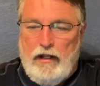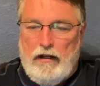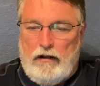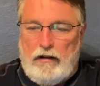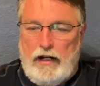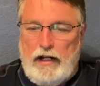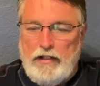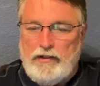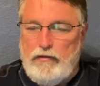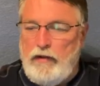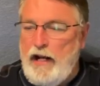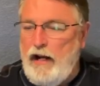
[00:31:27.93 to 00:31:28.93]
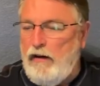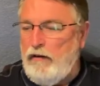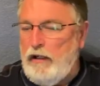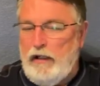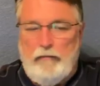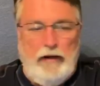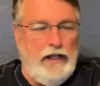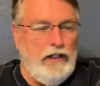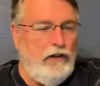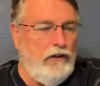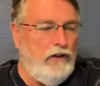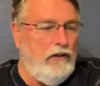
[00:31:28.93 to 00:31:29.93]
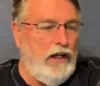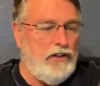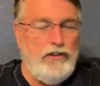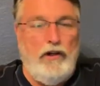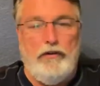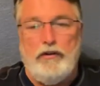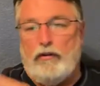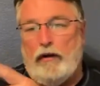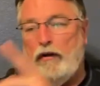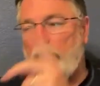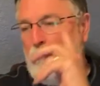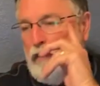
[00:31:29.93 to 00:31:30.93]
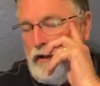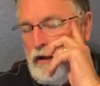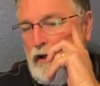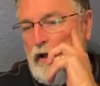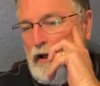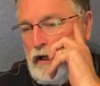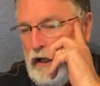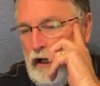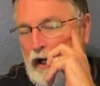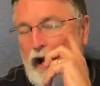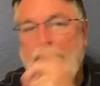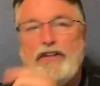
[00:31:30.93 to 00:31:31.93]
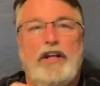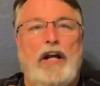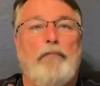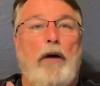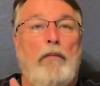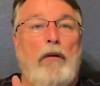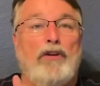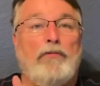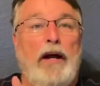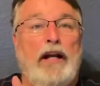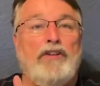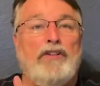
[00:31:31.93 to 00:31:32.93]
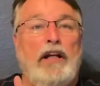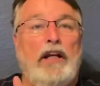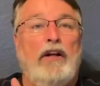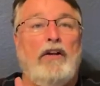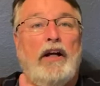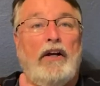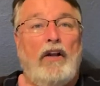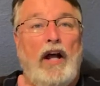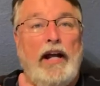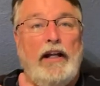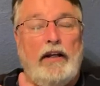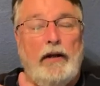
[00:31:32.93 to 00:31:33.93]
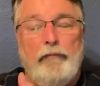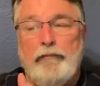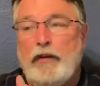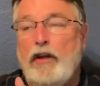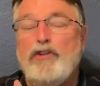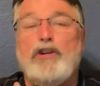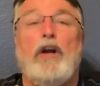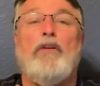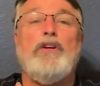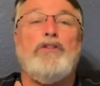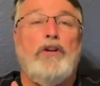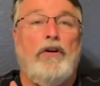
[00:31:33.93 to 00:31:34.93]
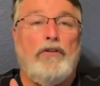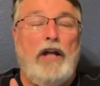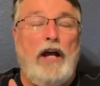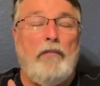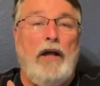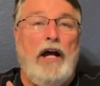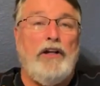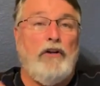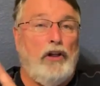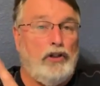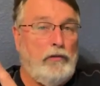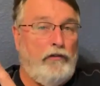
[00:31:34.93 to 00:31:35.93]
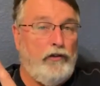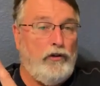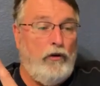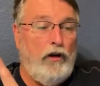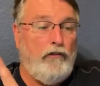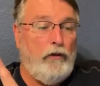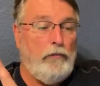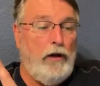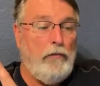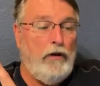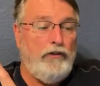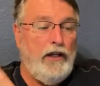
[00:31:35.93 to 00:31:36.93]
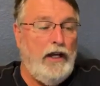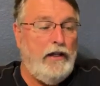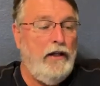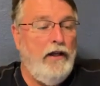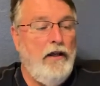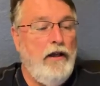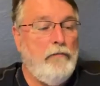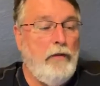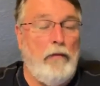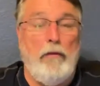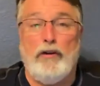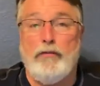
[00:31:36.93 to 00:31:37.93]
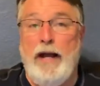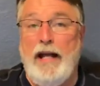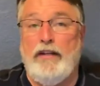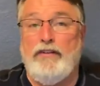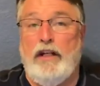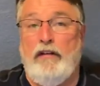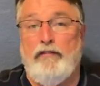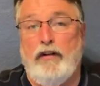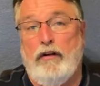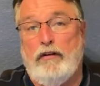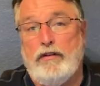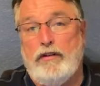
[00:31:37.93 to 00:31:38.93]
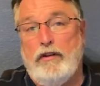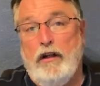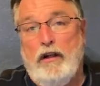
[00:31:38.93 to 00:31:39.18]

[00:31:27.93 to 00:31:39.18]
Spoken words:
All right, so now, hey, you guys know the drill. Hashtag Palm Boss Magazine, click like, share this to your timeline. You're eligible for drawing for a Palm Boss hat. Palm Boss Magazine, folks.